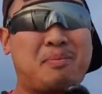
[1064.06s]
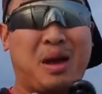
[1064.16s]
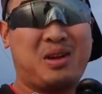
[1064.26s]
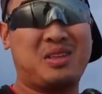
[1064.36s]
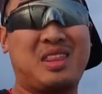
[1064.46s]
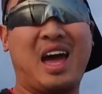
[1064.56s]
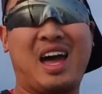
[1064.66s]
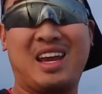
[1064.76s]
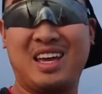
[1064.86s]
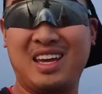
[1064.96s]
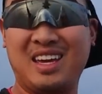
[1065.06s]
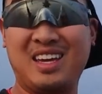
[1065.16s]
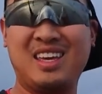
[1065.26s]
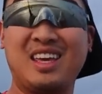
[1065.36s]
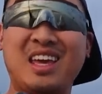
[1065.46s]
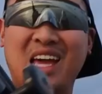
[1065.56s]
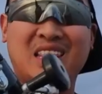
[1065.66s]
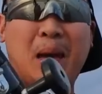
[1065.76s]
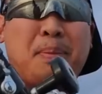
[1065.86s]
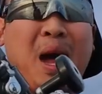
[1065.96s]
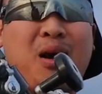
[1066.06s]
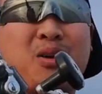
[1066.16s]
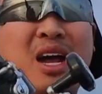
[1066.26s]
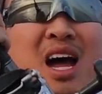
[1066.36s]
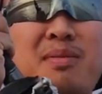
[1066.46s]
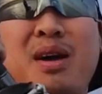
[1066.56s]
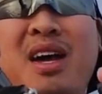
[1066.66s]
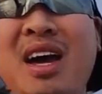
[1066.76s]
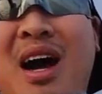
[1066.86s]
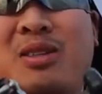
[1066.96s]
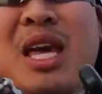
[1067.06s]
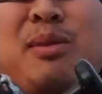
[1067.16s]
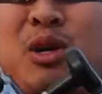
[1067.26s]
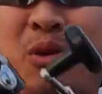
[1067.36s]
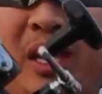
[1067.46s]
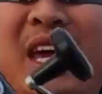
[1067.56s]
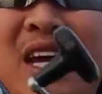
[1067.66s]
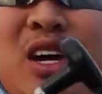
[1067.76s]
get better than that. That power knob, I was able to really get